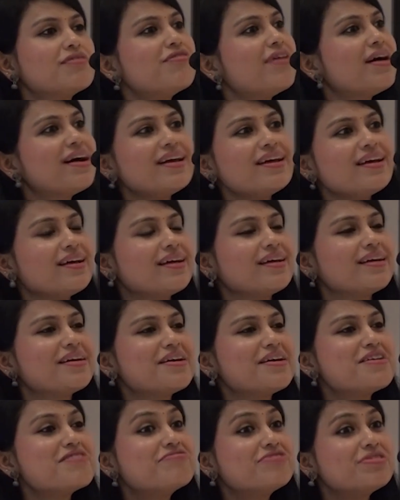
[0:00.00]
Why?
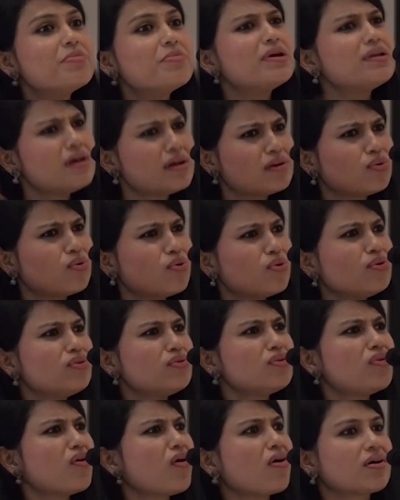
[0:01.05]
Women are known
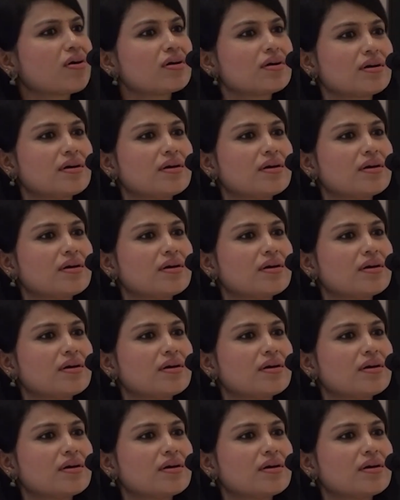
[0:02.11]
to talk.